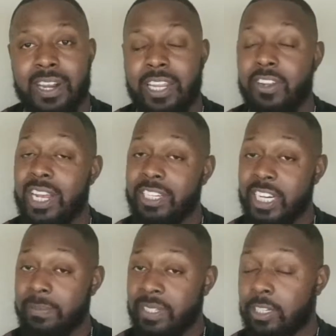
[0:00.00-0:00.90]
Now you got
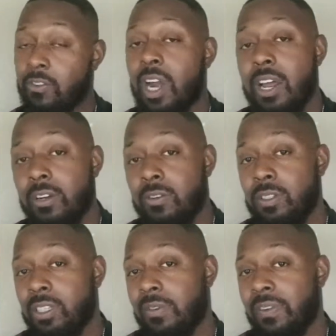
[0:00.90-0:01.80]
Jamison Crowder,
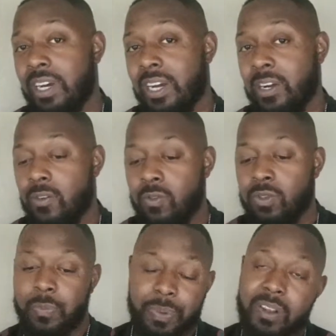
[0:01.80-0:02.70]
who's over there,
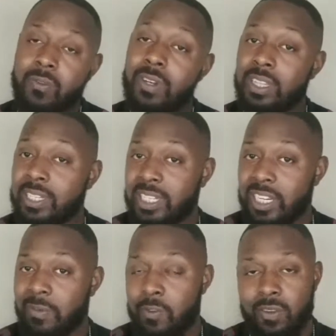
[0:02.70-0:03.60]
who's been with the
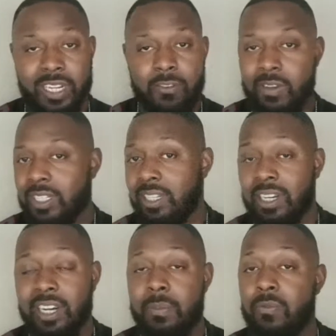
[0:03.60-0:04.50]
team. He wasn't
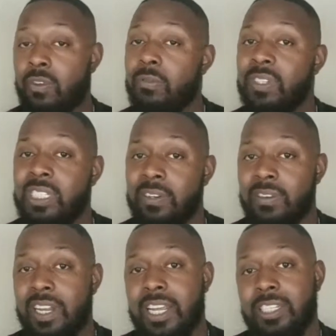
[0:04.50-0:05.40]
their #1
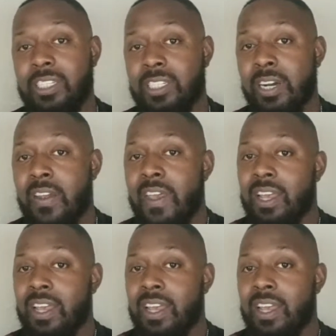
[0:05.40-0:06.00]
receiver last year.